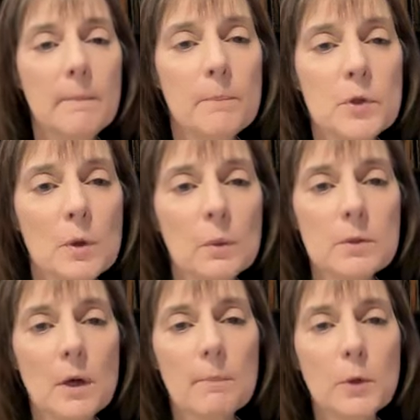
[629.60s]
So it
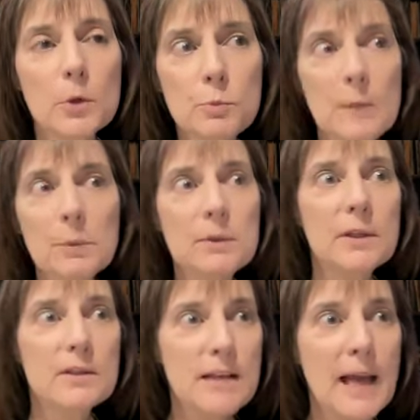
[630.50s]
was, those people to
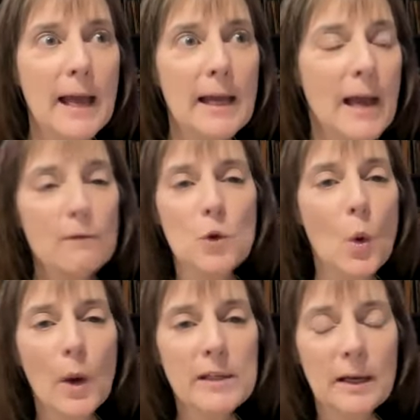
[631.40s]
this day have
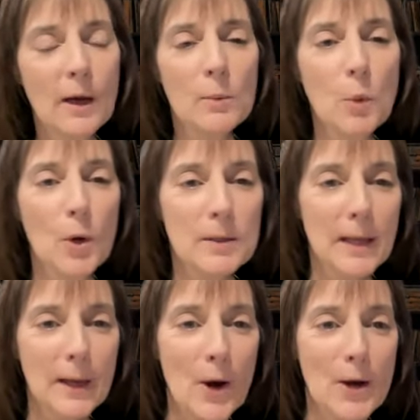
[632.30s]
no idea how important
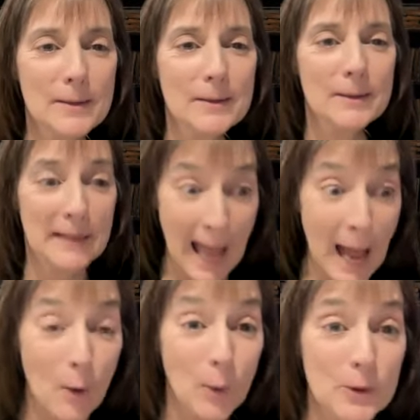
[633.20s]
they are
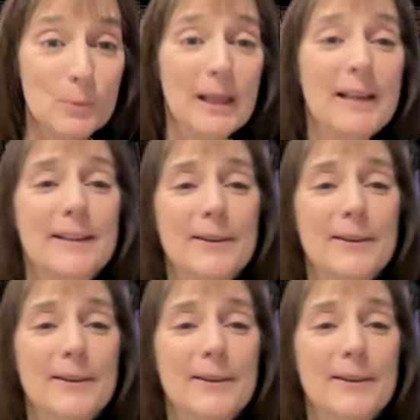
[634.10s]
now to me,